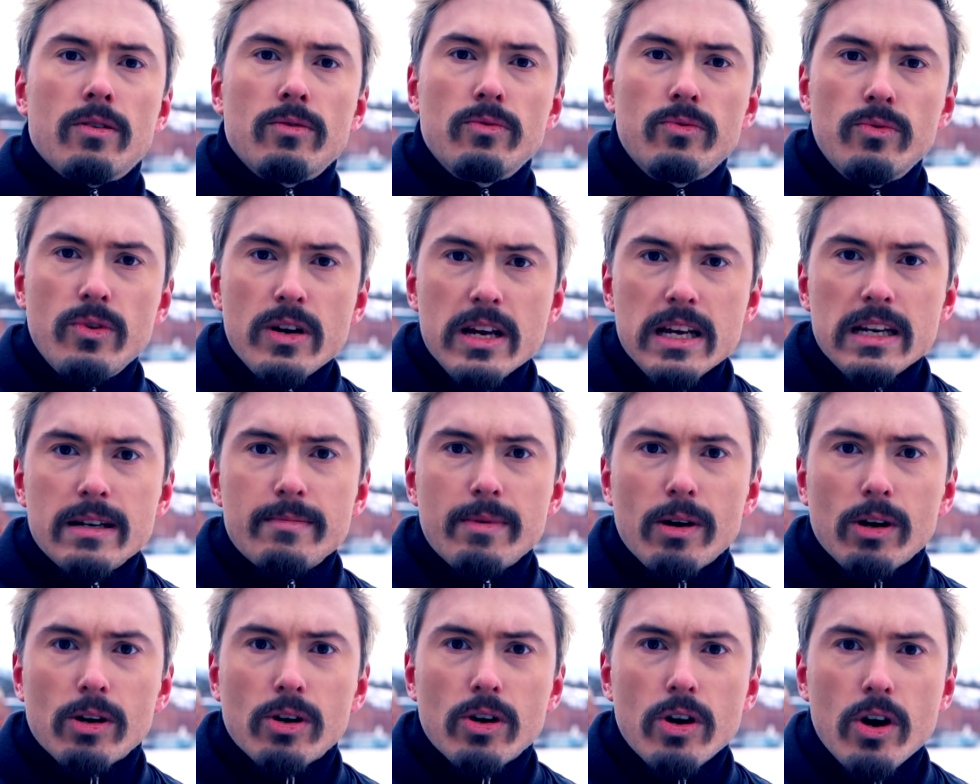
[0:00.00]

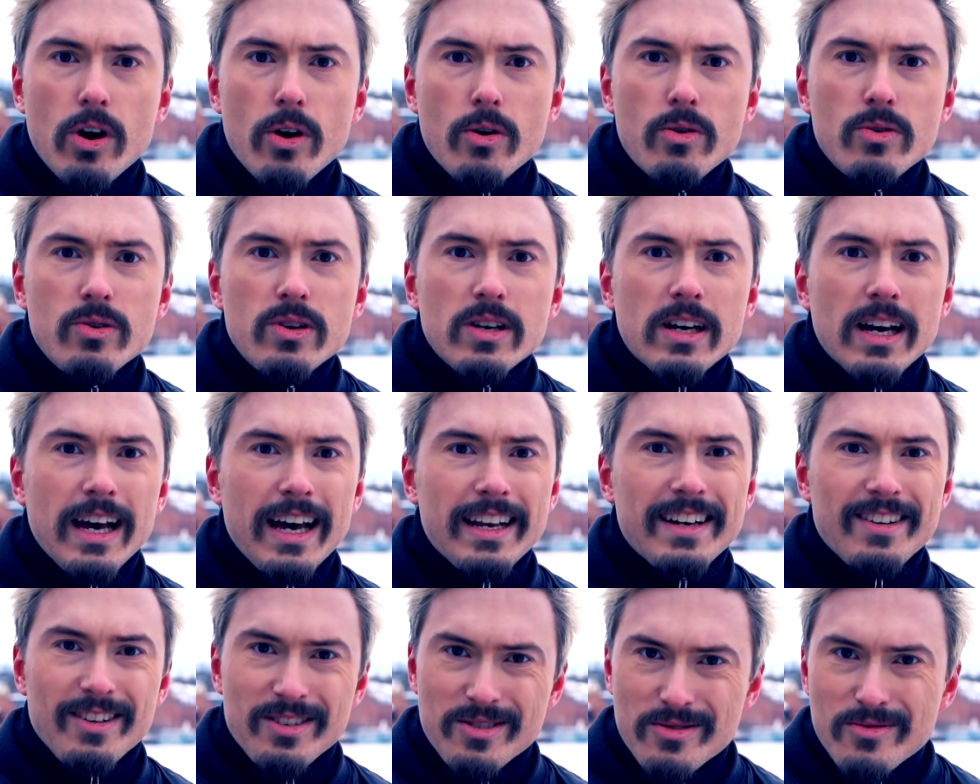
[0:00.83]
readable code,
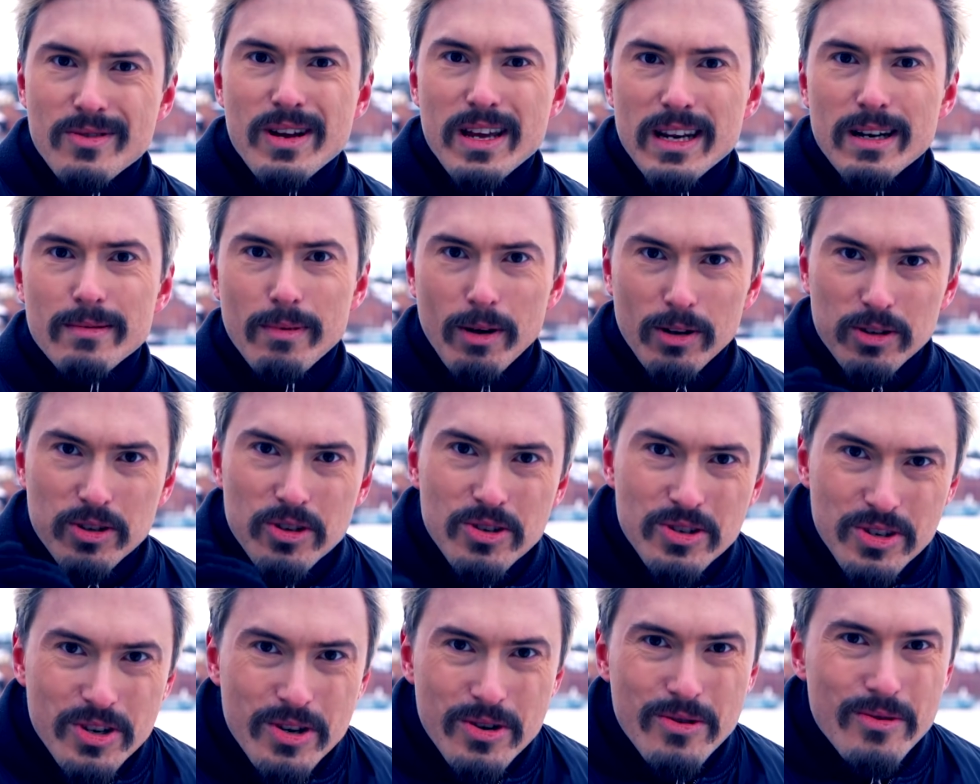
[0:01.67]
and not readable
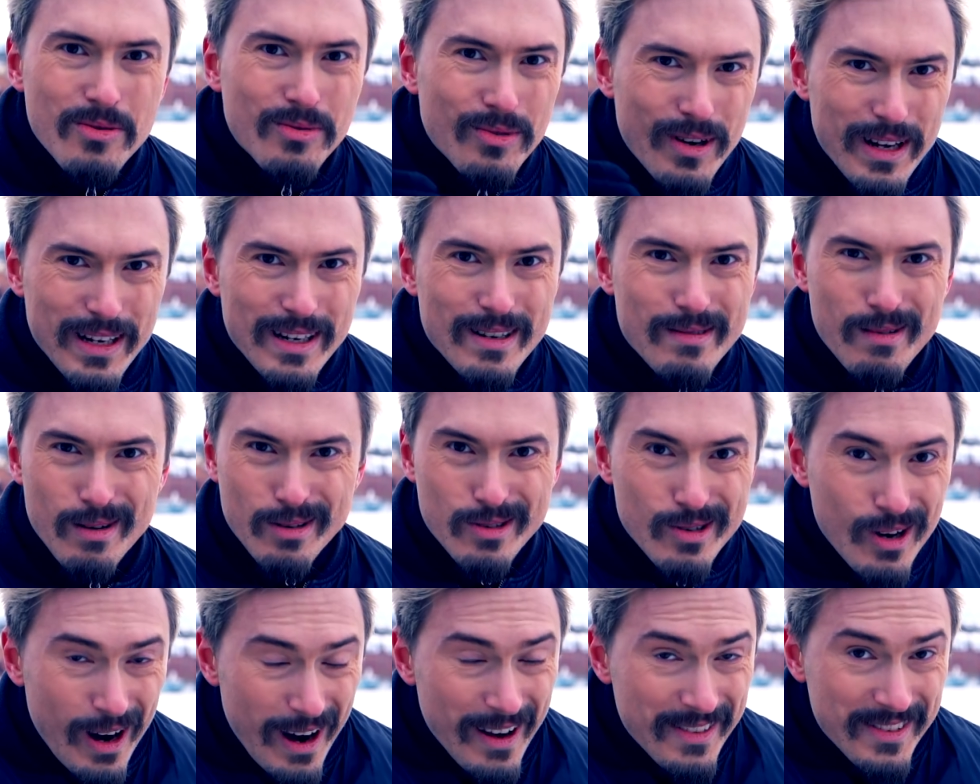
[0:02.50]
to you,
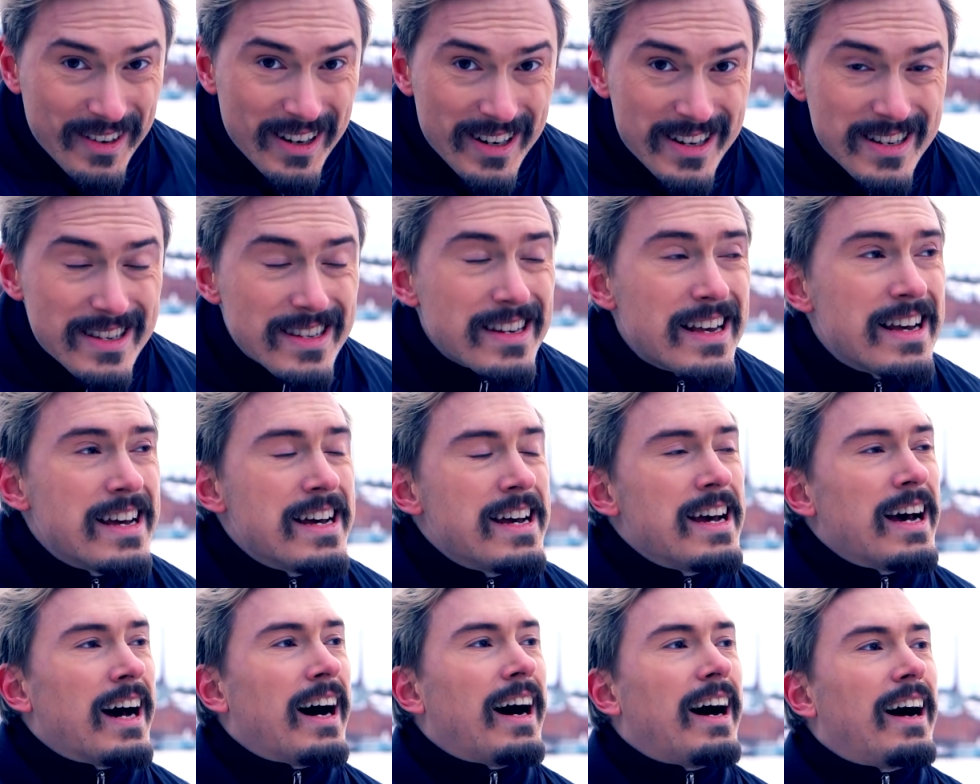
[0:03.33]
readable to others.
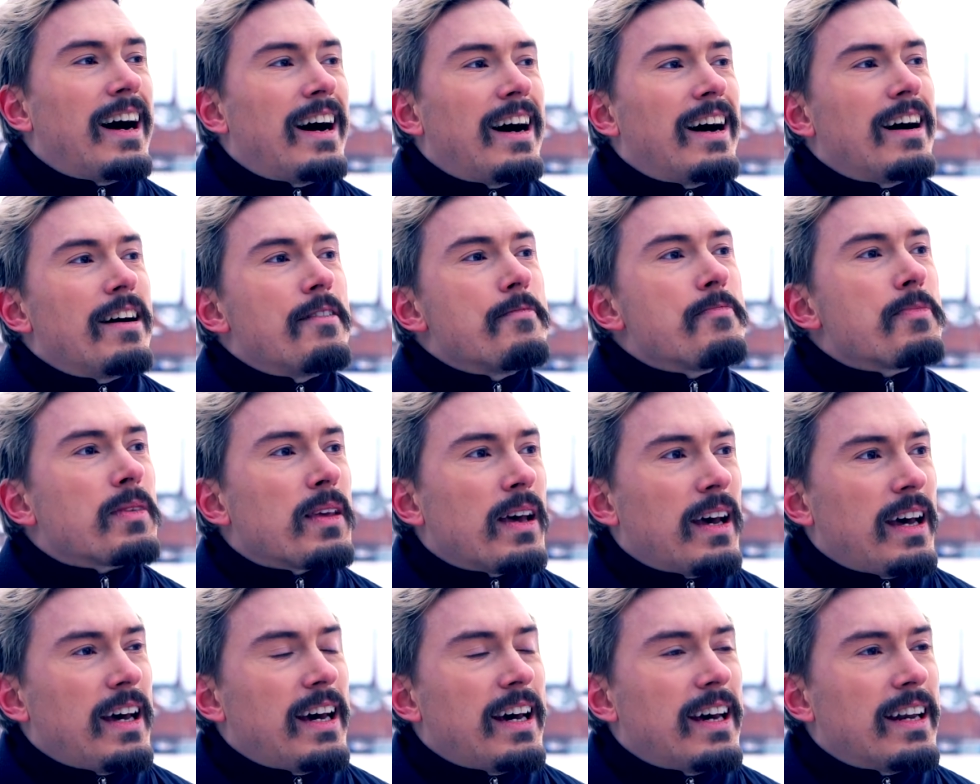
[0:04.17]

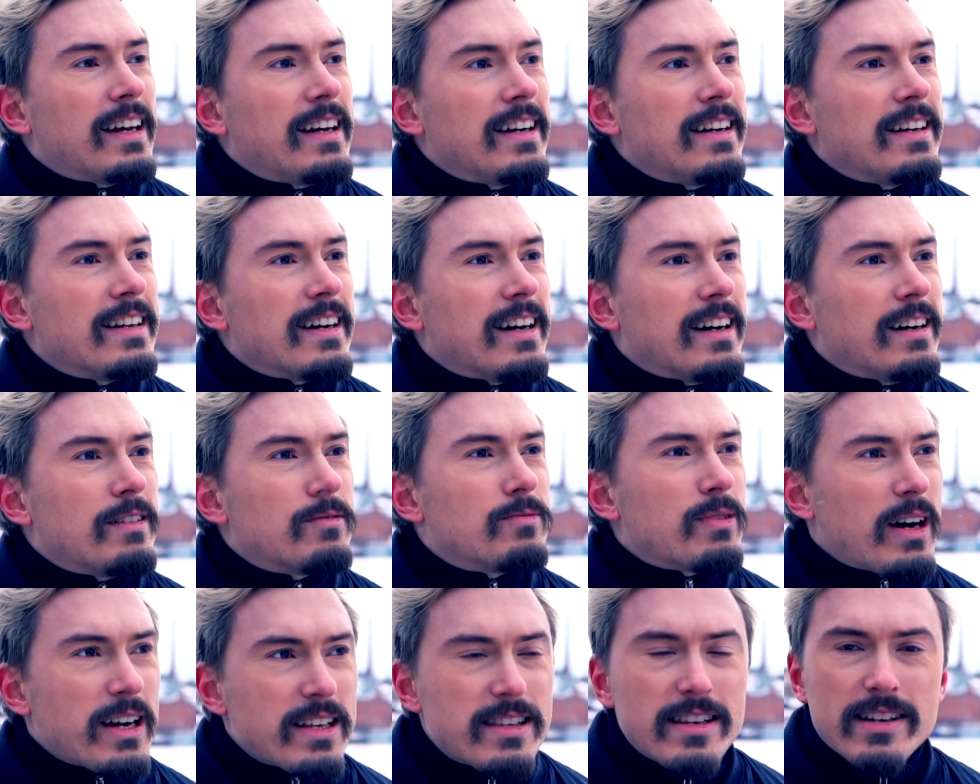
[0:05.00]

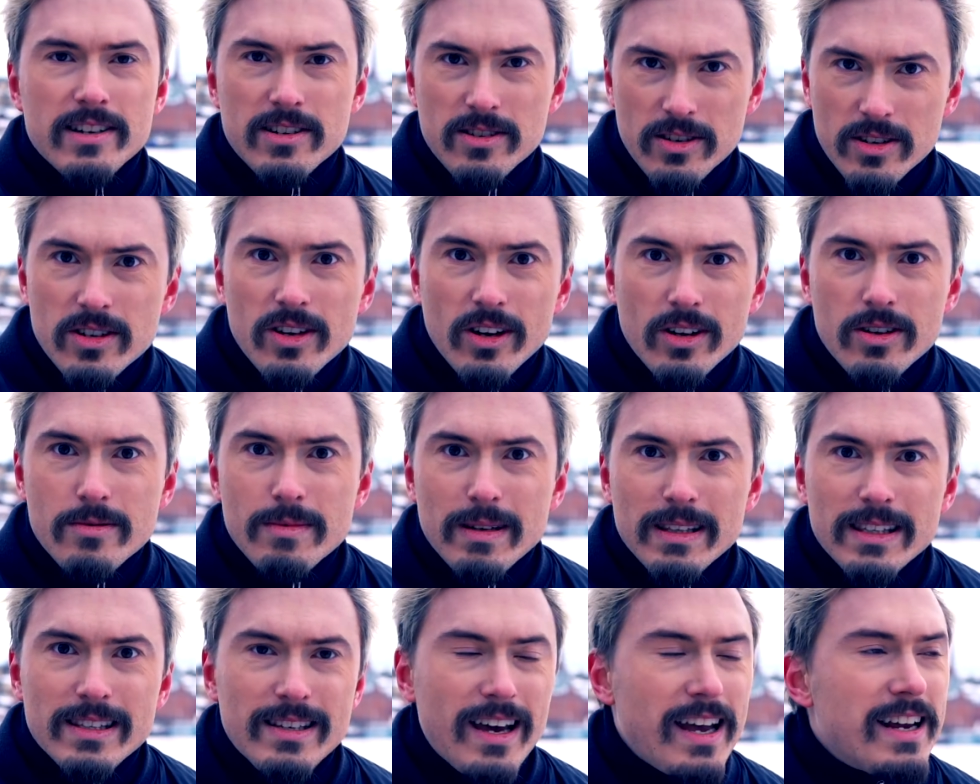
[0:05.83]
Writing good
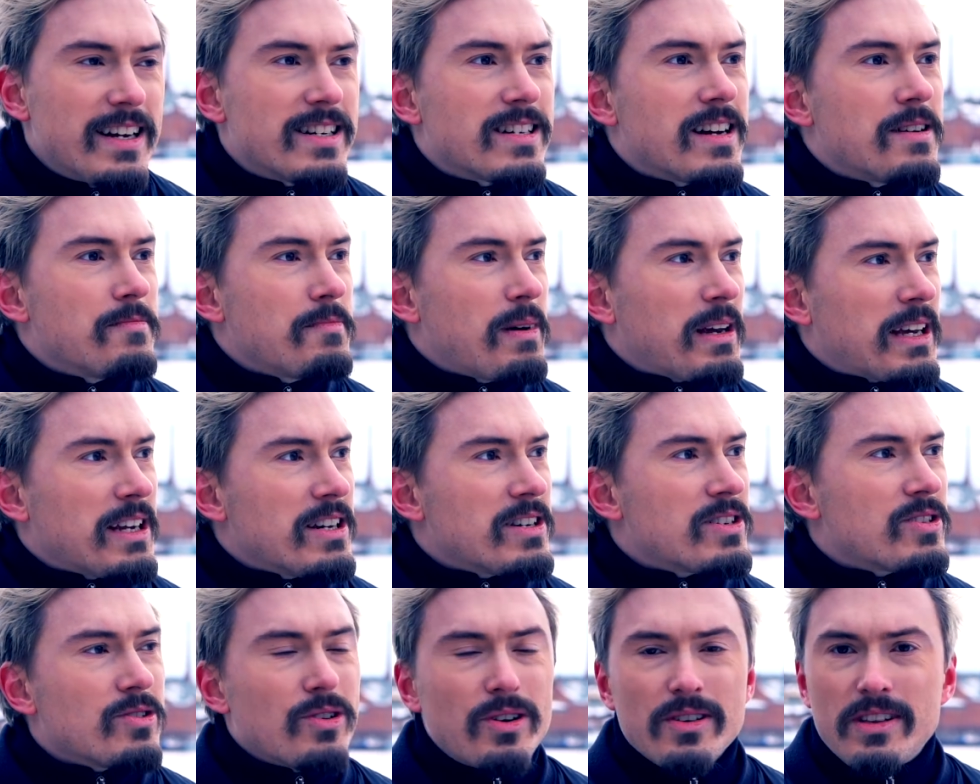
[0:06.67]
documentation,
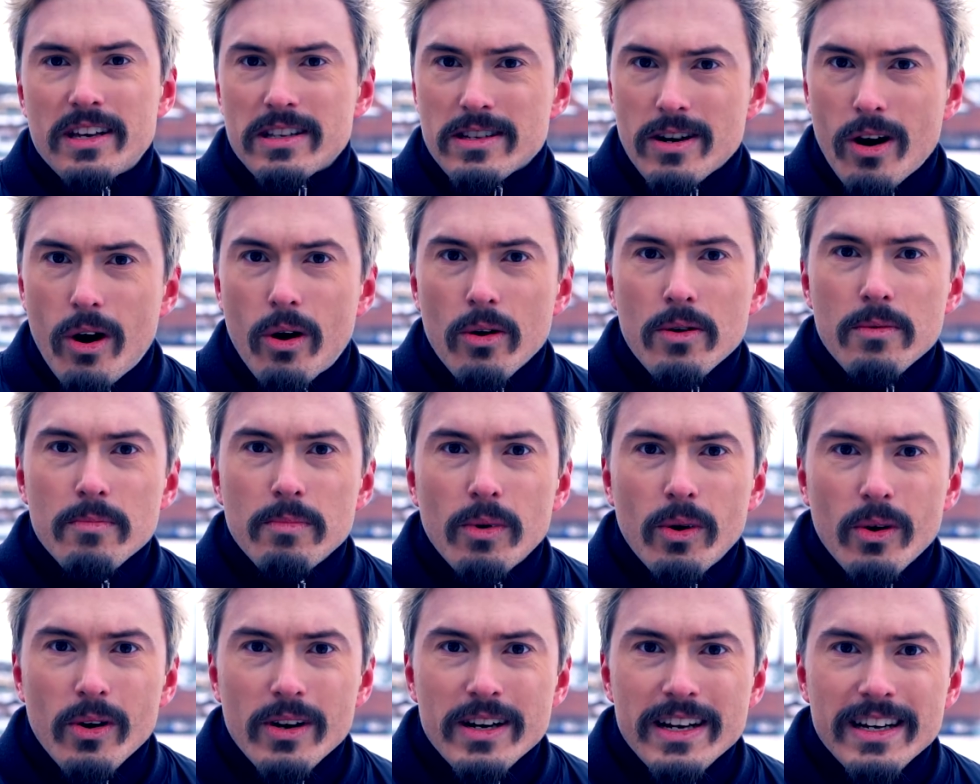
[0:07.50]
making sure that
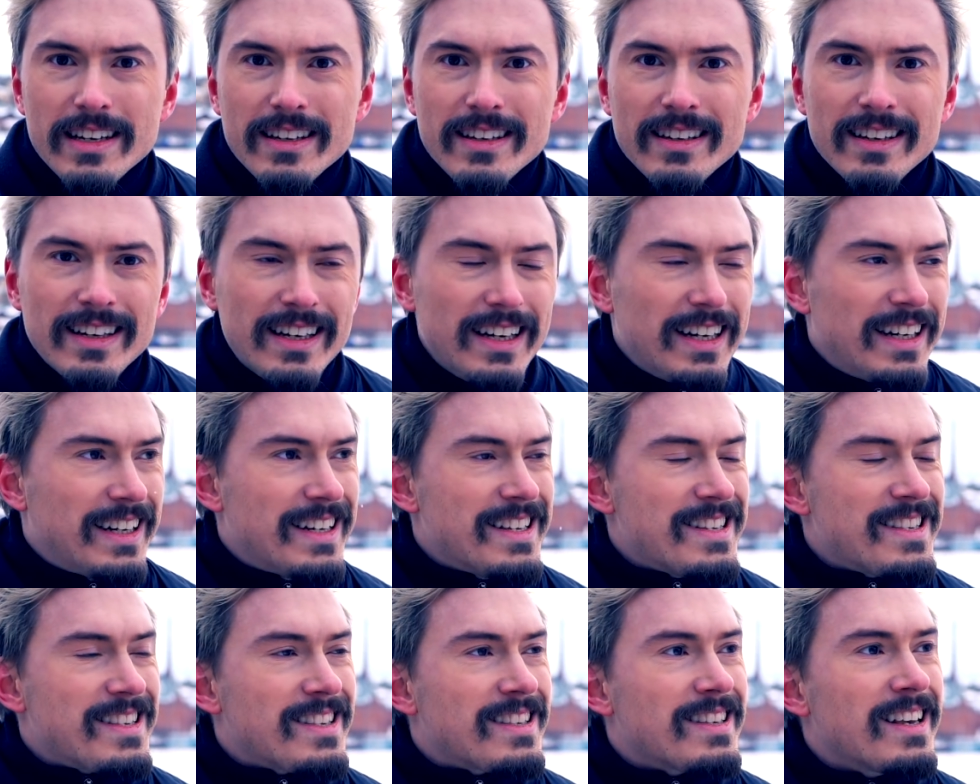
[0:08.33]
onboarding
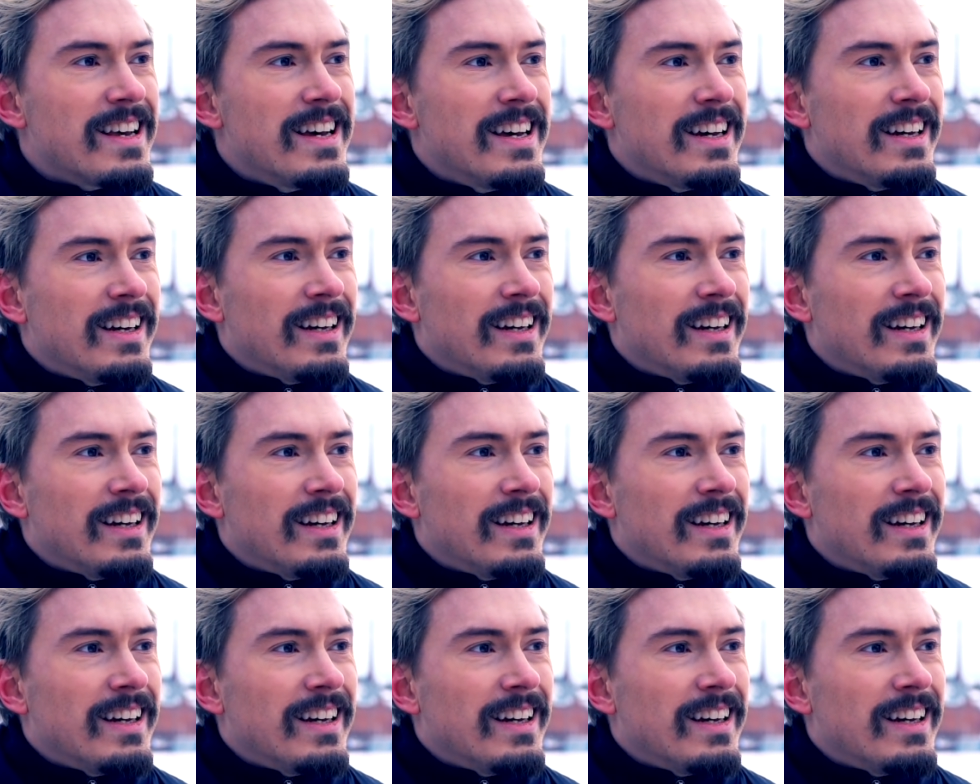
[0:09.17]
is